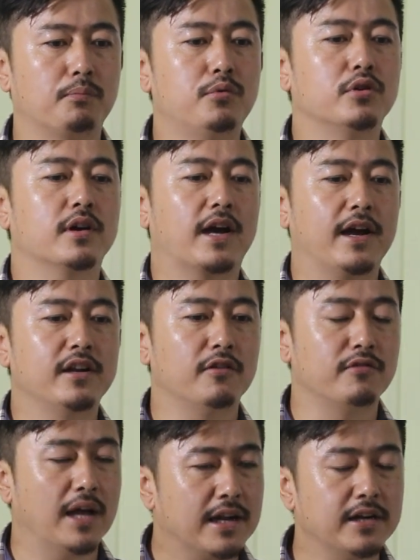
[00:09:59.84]
put a kind
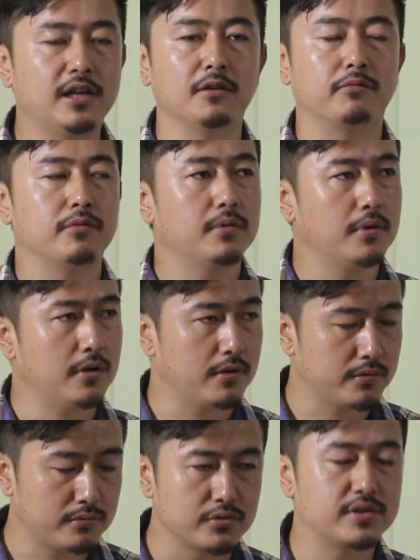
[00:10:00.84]
of narrative,
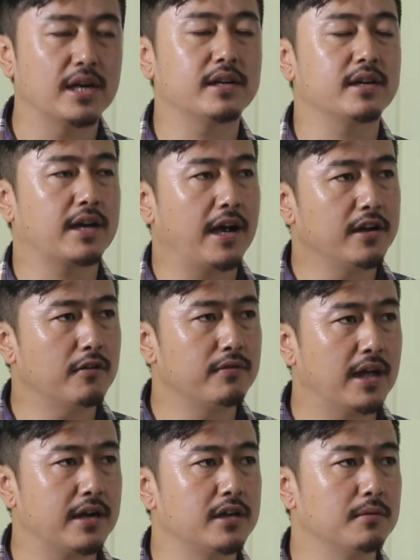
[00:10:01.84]
to set a kind of
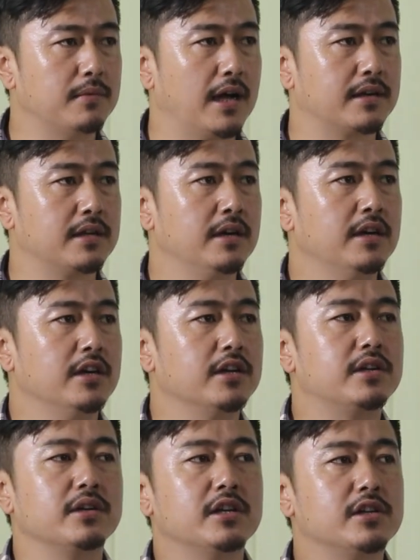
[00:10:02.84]
narrative that
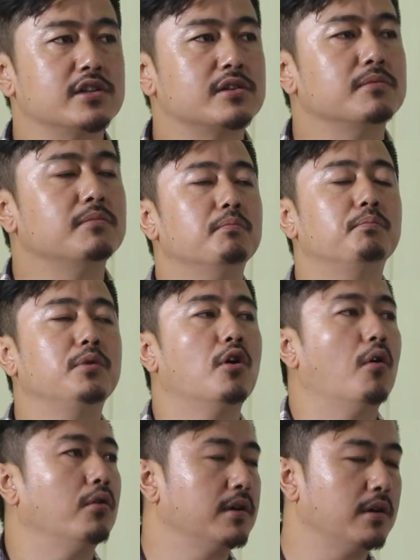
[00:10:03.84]
it is
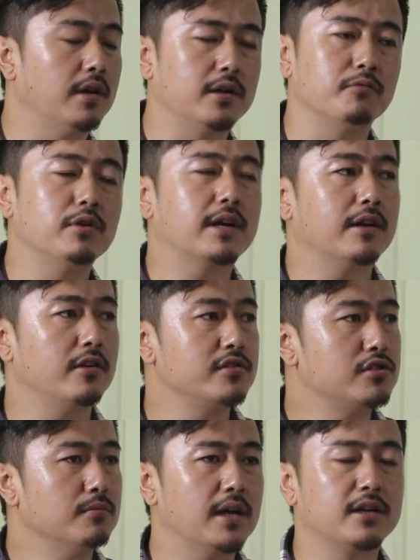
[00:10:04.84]
beyond, and we can
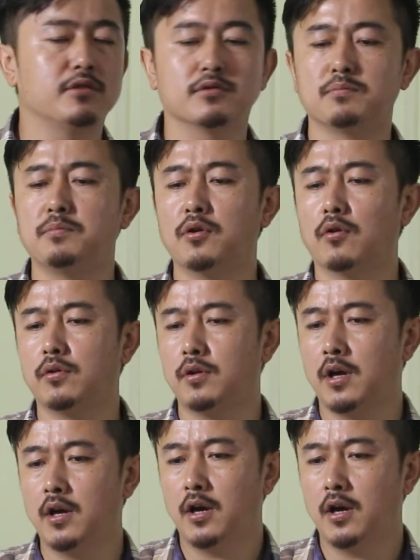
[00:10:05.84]
assume that it was beyond,